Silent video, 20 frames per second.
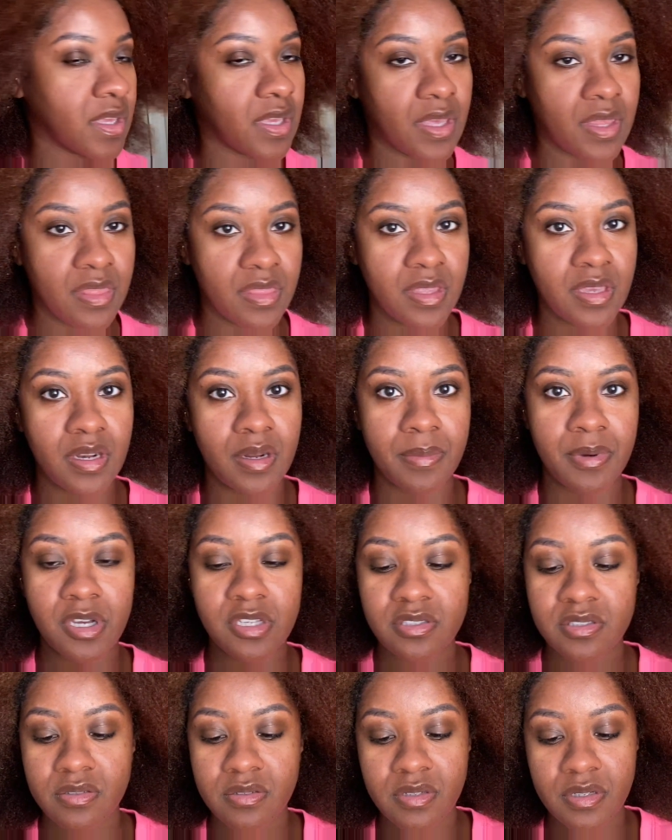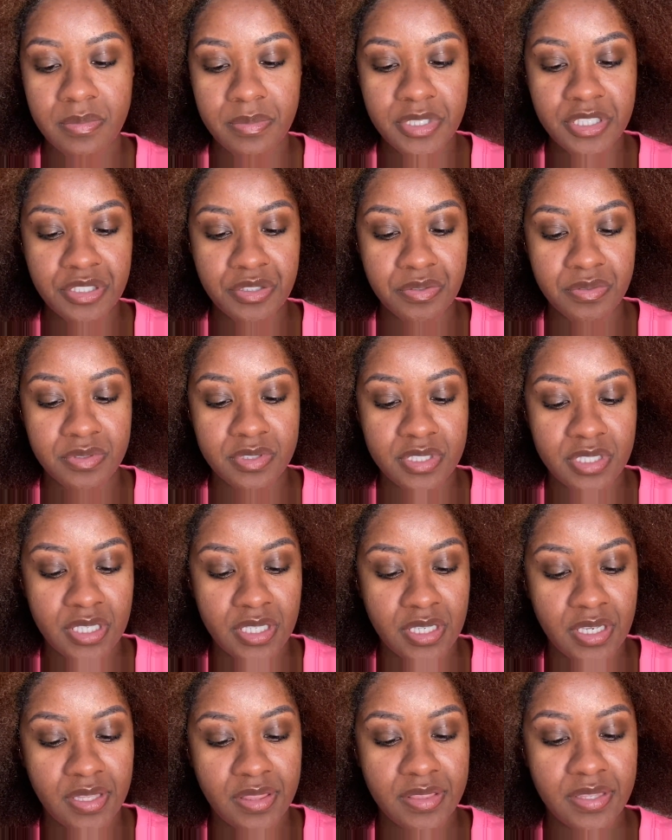And then I'm also going to be
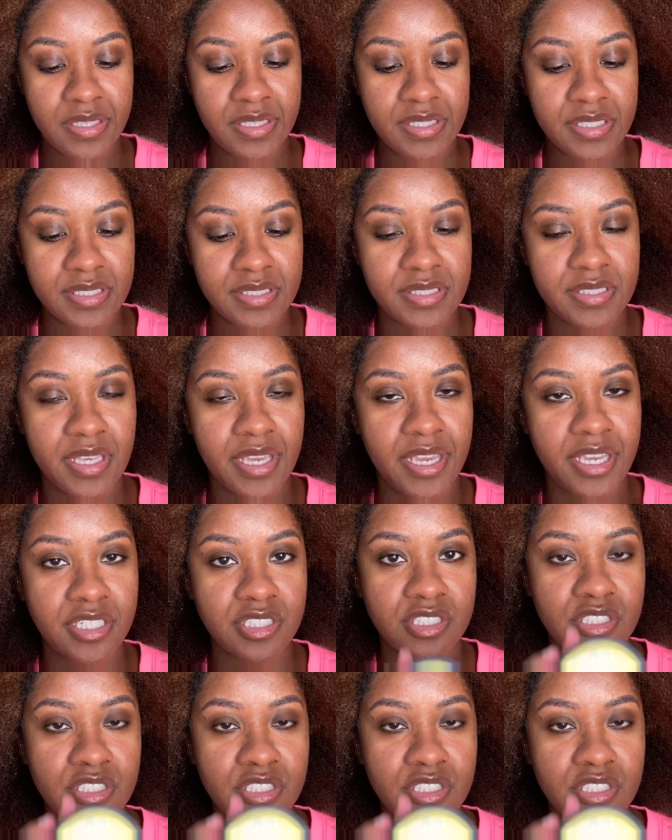using this Edge